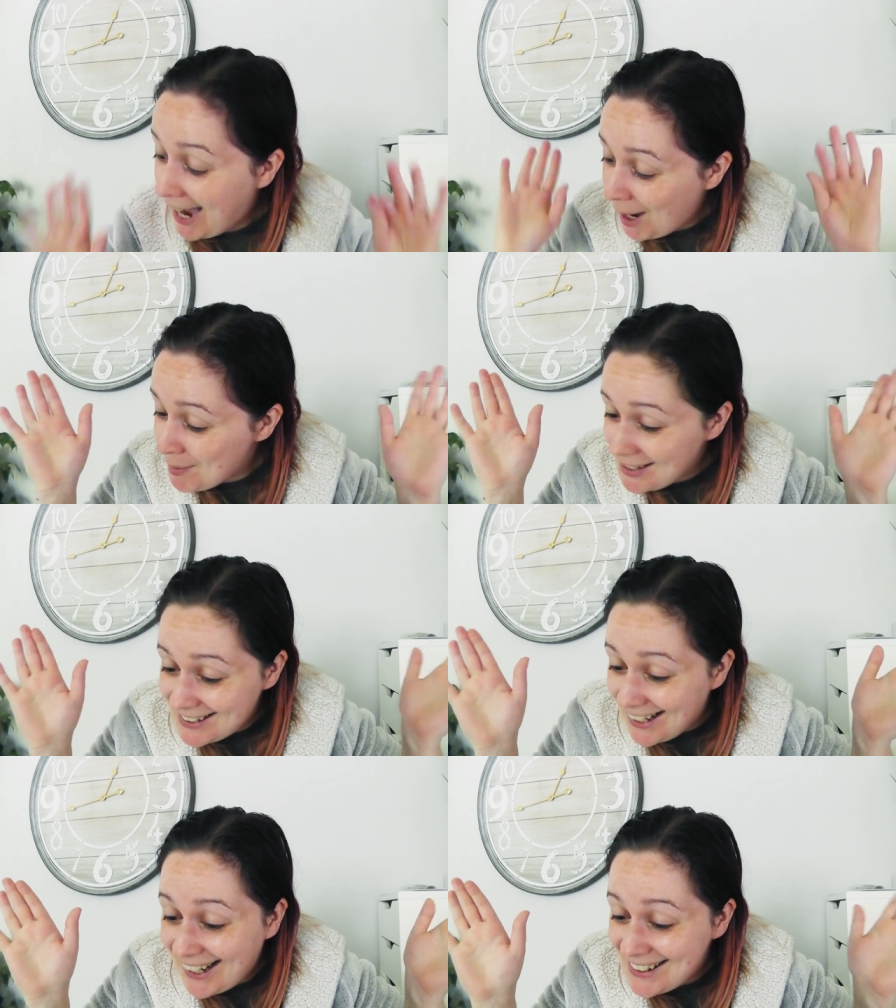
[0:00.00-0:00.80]
How
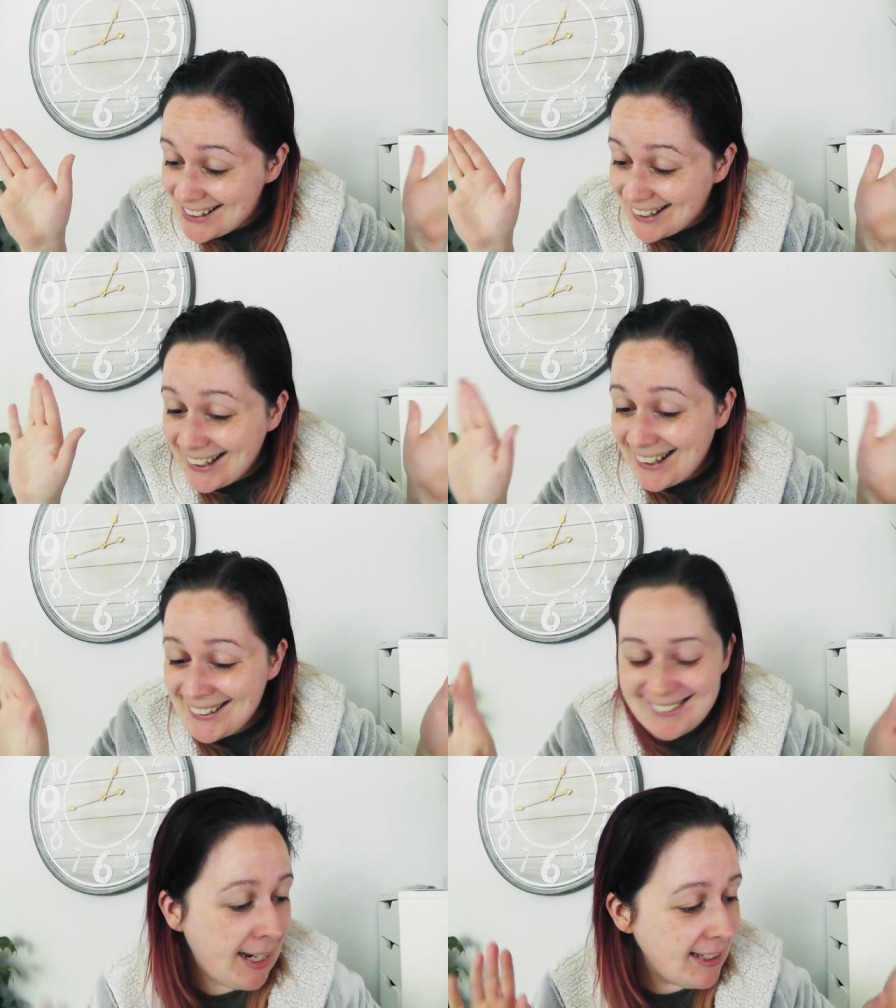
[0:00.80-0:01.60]

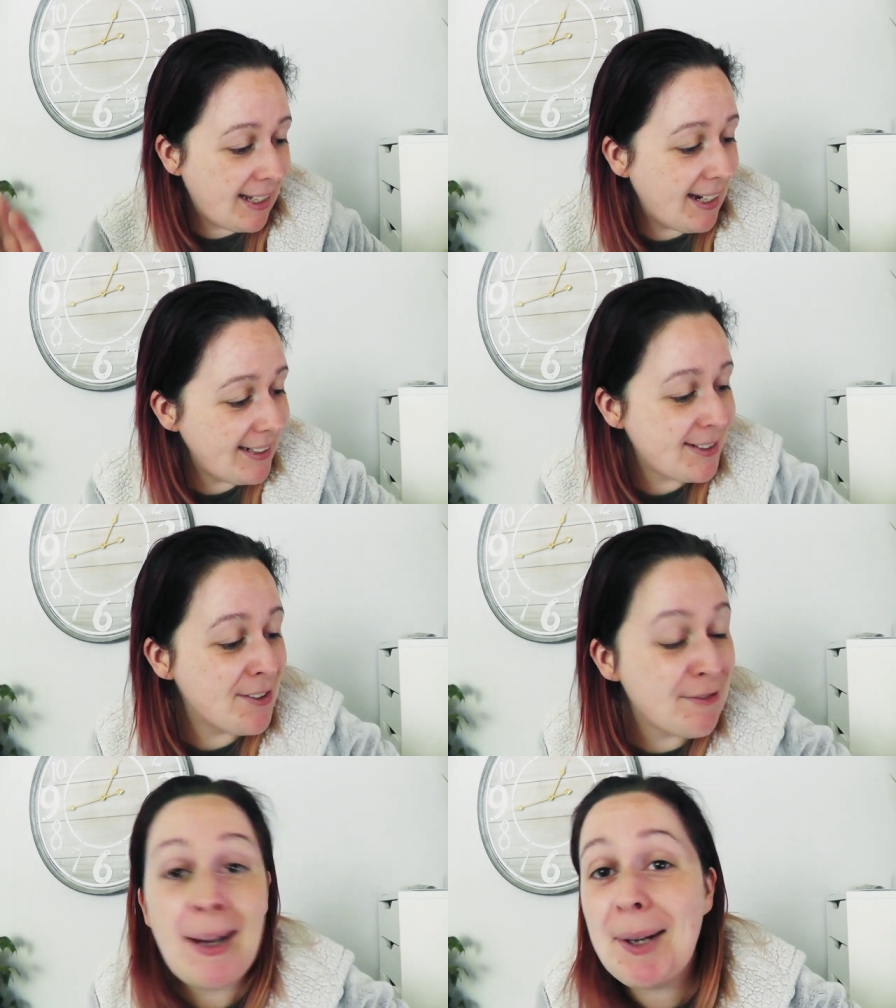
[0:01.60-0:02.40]
exciting. Highlight
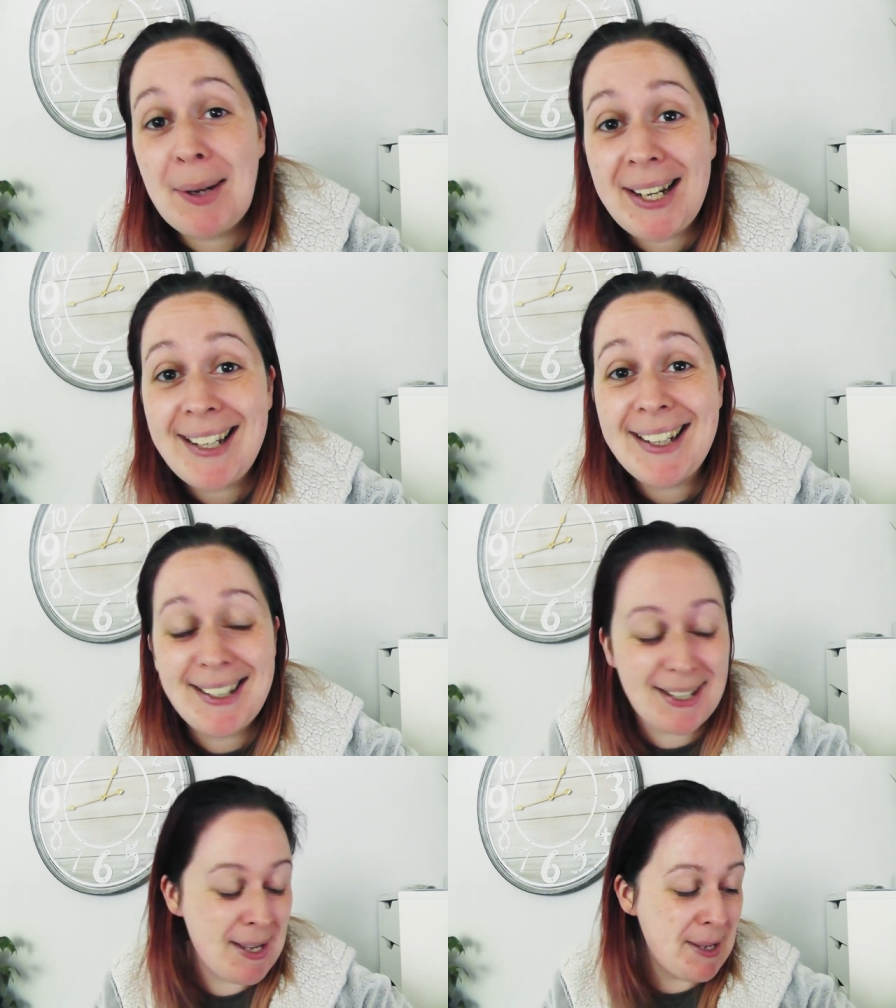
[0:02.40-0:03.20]
of my week.